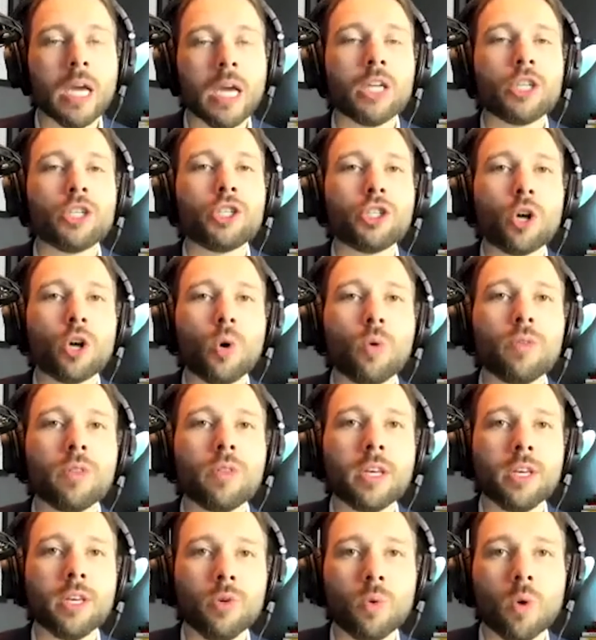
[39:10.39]
Show
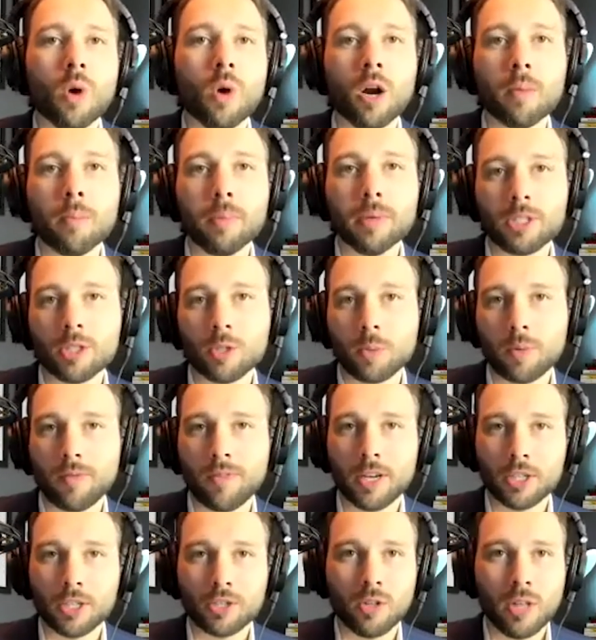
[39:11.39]
that you are a business
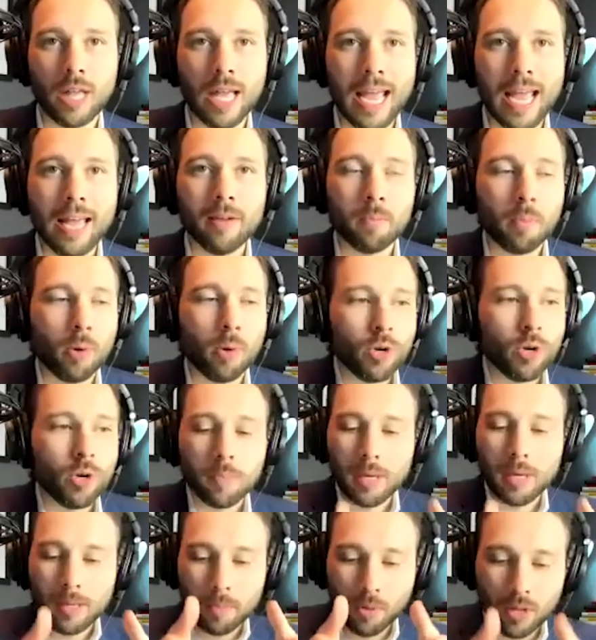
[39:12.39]
professional and putting
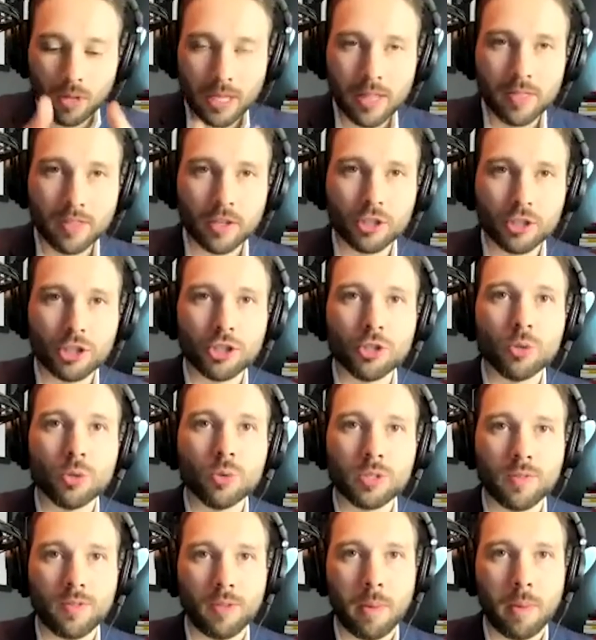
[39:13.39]
people in the
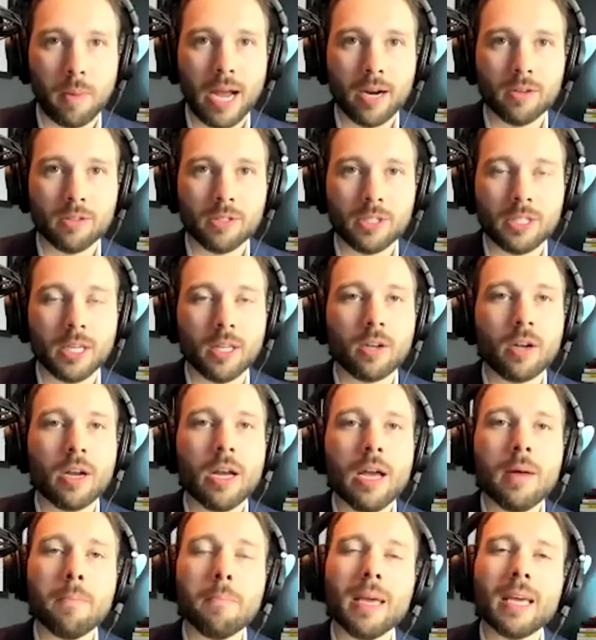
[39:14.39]
shoes of the buyer and seller.
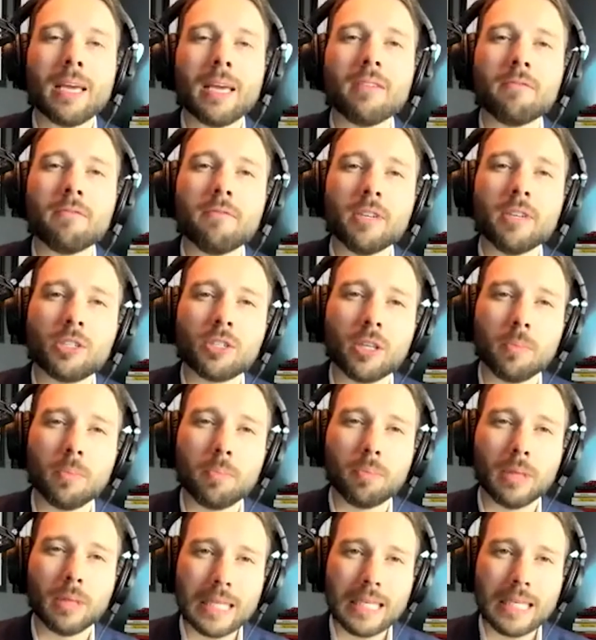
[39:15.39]
Make it visually
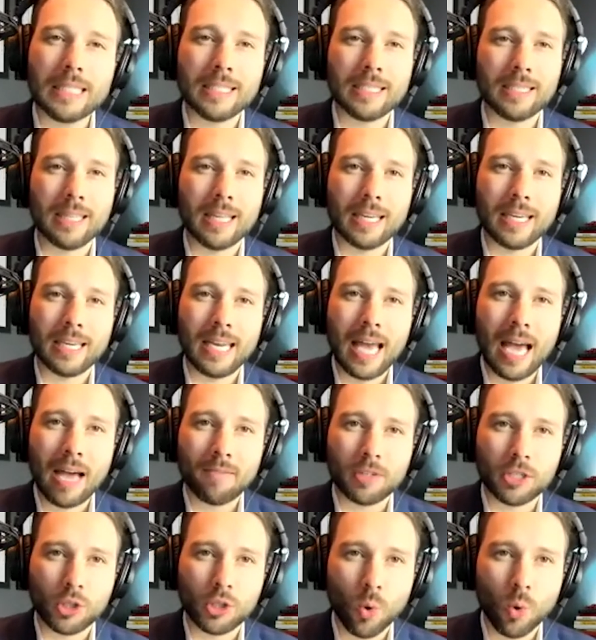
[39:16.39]
pleasing, like an
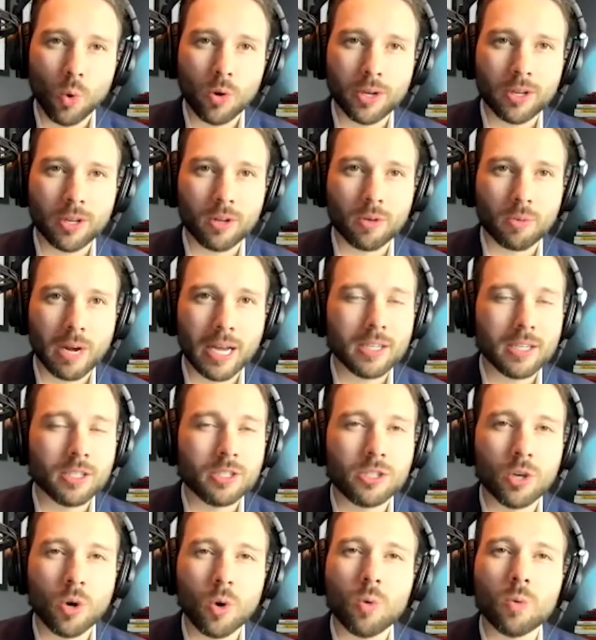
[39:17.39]
advertorial, right?
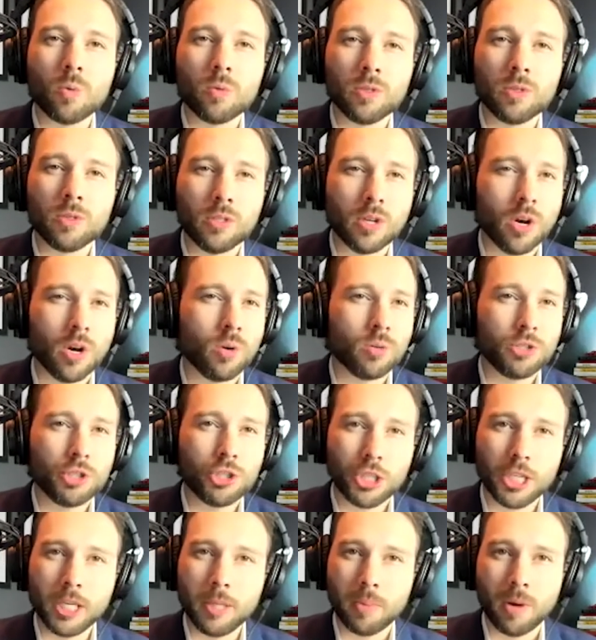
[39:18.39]
Don't go
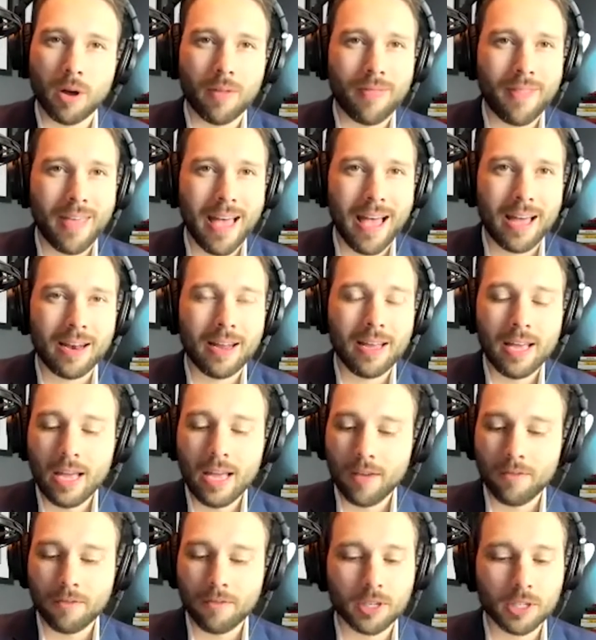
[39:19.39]
cheap on that.
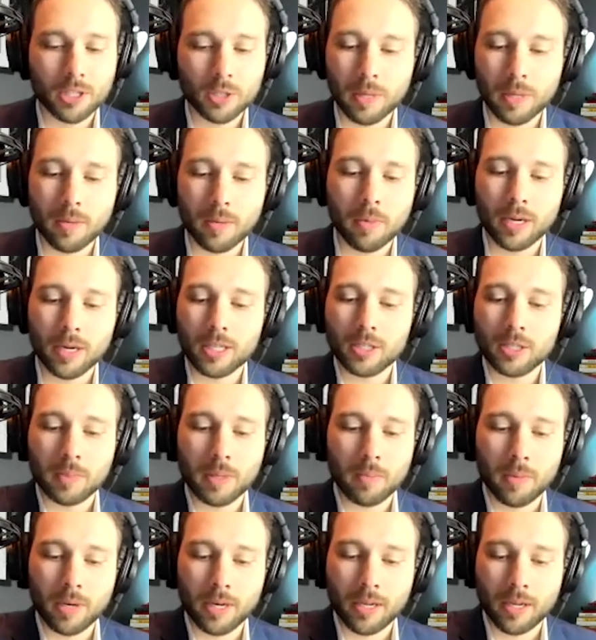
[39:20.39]
If you're going to spend
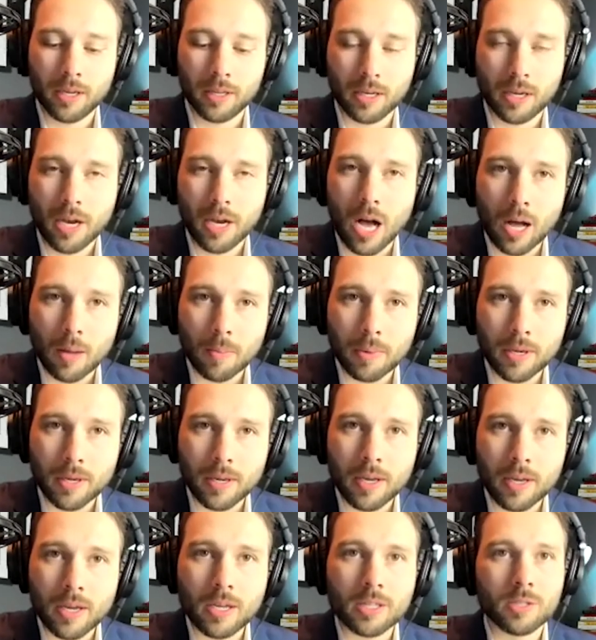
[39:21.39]
money on the
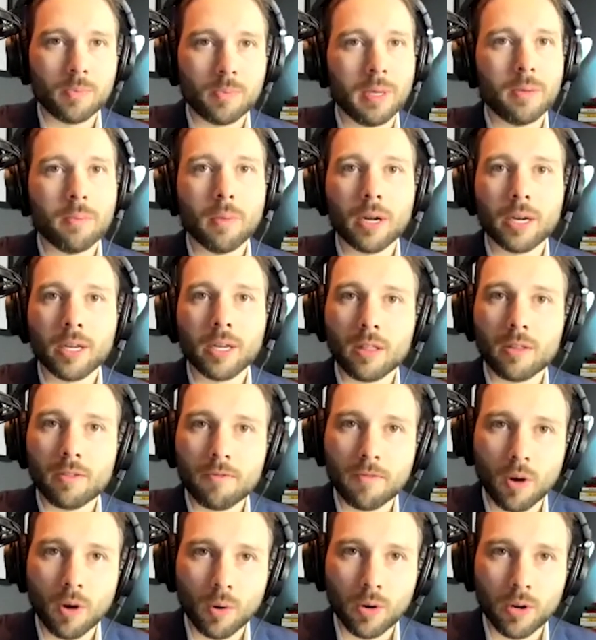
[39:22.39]
copy, spend money on the
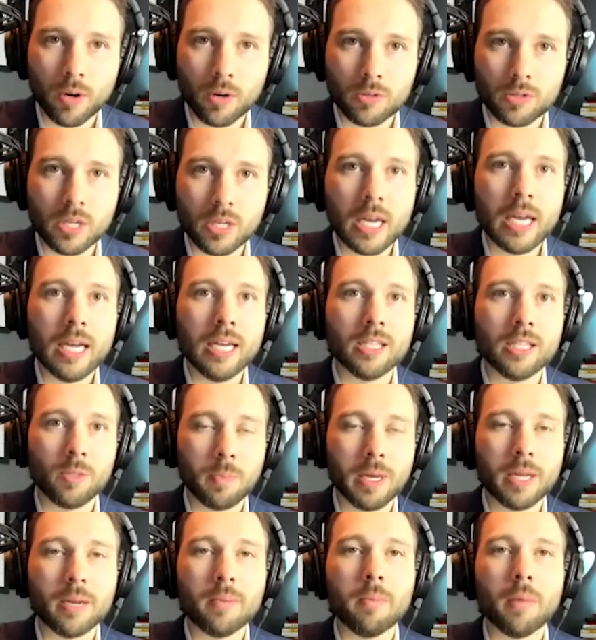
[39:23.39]
photos, and
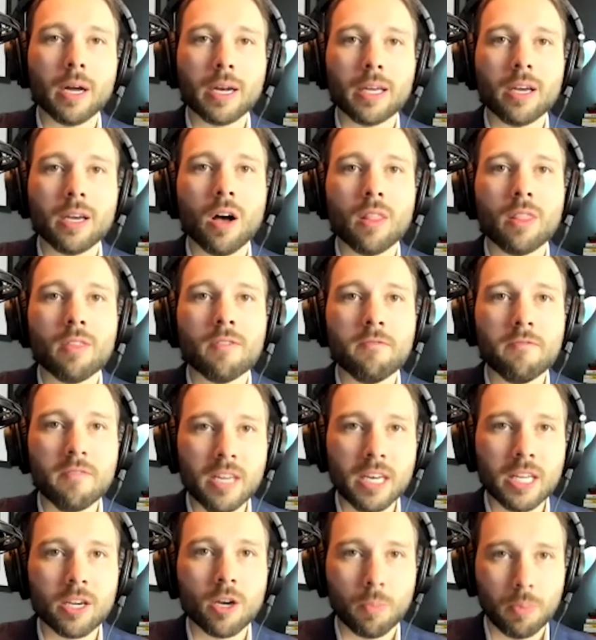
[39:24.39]
spend money on the
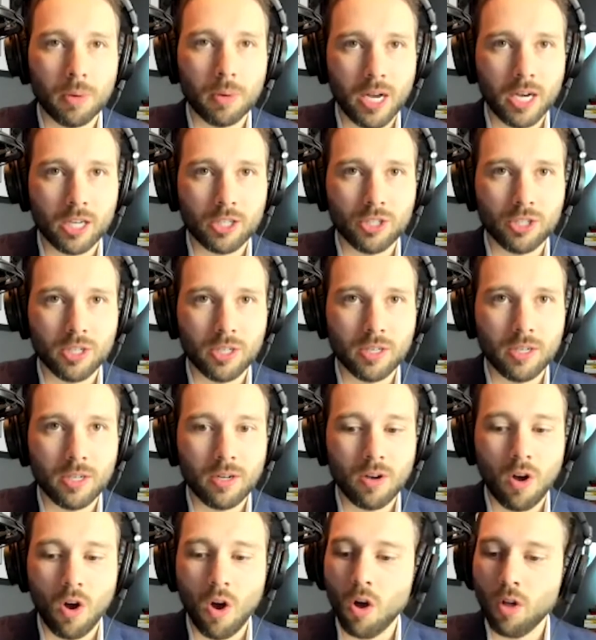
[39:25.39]
video production.
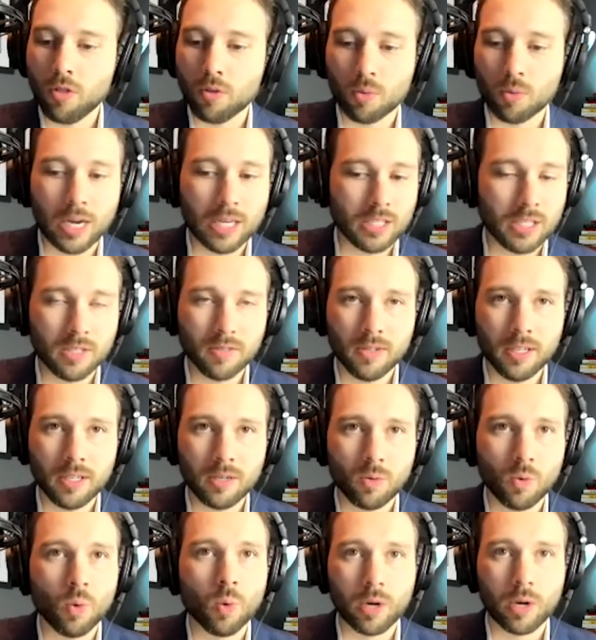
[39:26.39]
All the rest of it
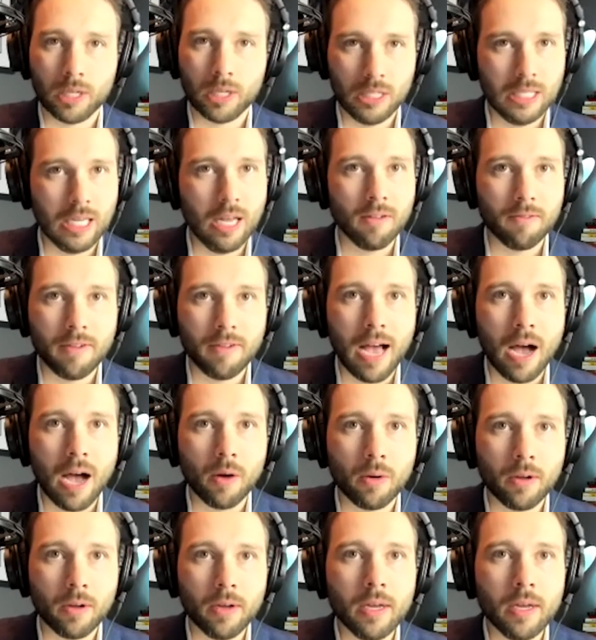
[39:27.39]
will work itself out.